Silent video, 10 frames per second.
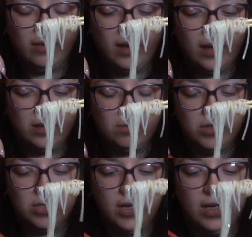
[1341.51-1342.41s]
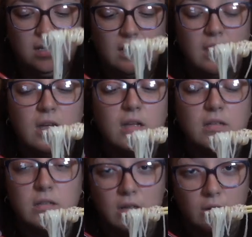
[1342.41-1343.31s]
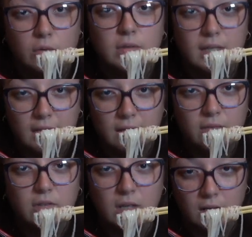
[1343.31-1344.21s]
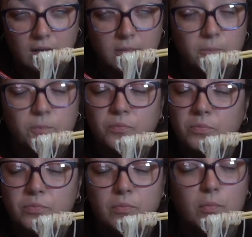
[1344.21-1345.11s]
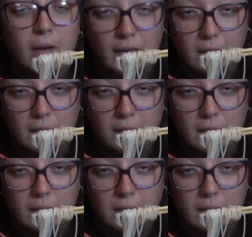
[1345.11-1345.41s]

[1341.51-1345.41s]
got a machine. No, get it done by a